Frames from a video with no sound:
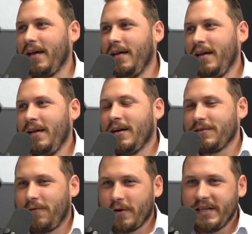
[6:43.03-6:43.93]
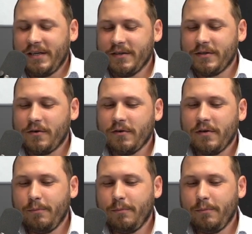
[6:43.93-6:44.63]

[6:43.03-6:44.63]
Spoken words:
I was 14 years old,